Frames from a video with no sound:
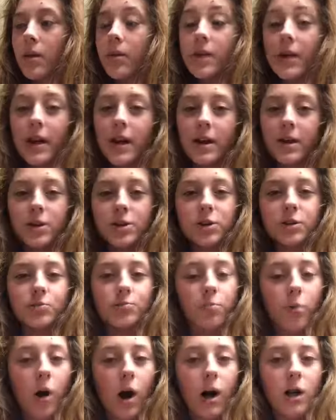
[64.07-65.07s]
then
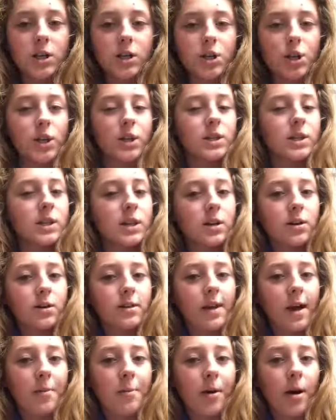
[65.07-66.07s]
just watch until
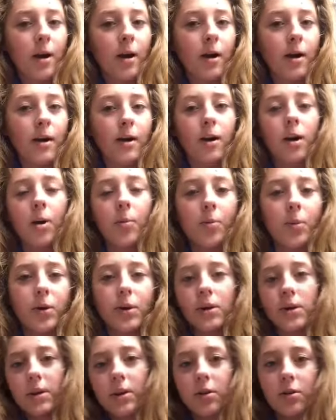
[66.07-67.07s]
that part, and I'll put
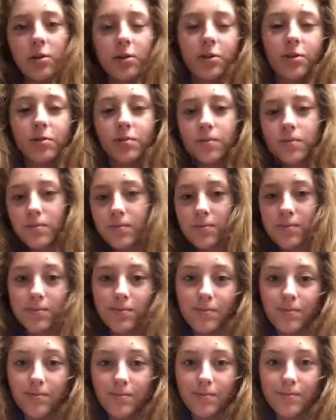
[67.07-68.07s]
a little
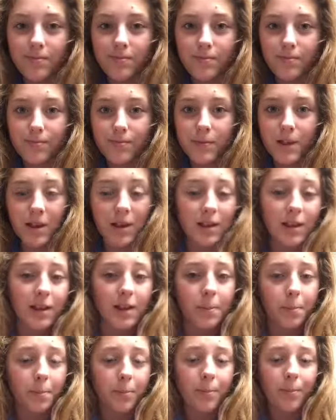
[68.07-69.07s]

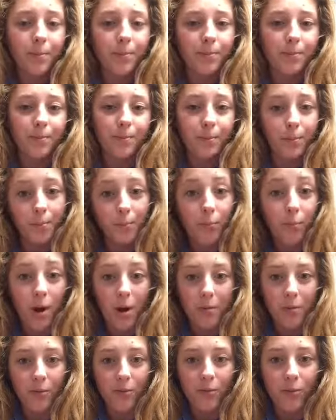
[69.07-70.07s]
clip
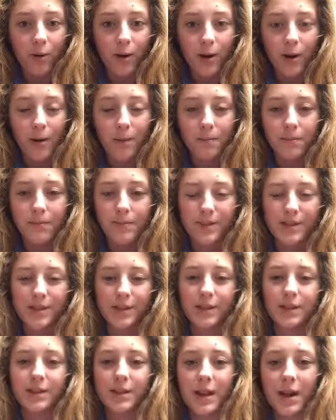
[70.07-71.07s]
right before it
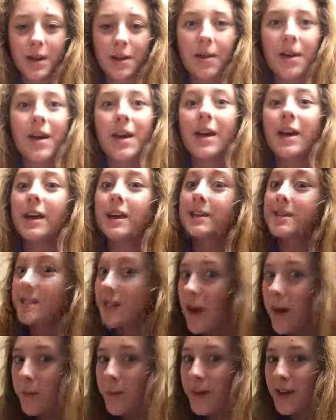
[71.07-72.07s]
to say it's
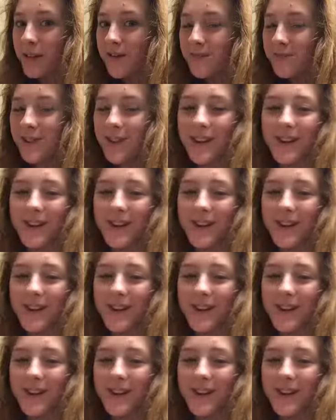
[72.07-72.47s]
coming.